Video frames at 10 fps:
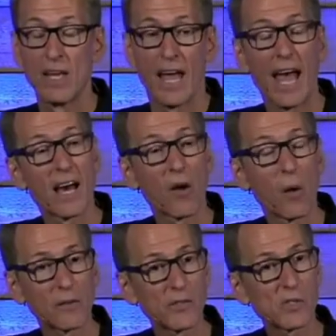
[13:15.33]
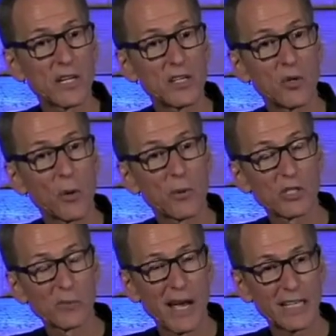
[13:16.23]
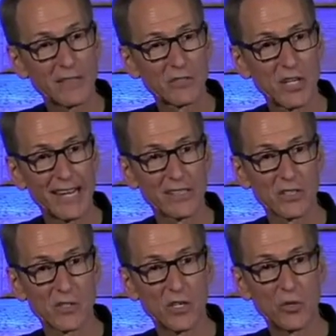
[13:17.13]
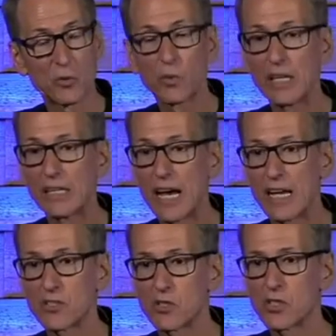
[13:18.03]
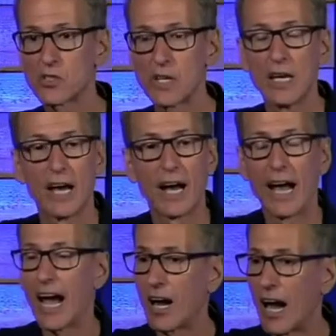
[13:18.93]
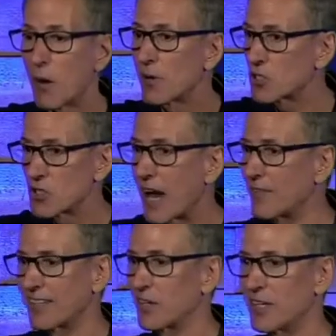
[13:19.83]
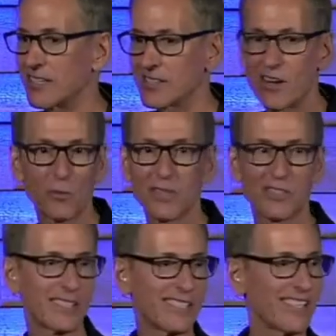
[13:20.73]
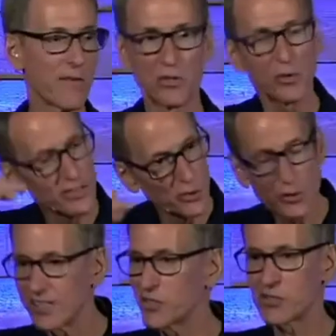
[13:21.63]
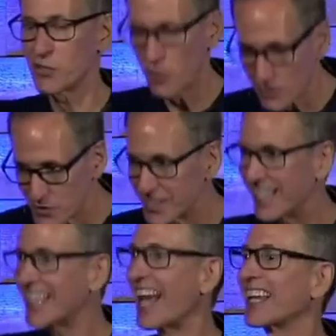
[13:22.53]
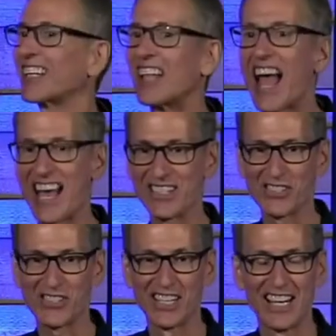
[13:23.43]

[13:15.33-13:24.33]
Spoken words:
and all of a sudden your perspective changes, and you realize just how much traffic there is on 167. You can just sort of see it at a glance.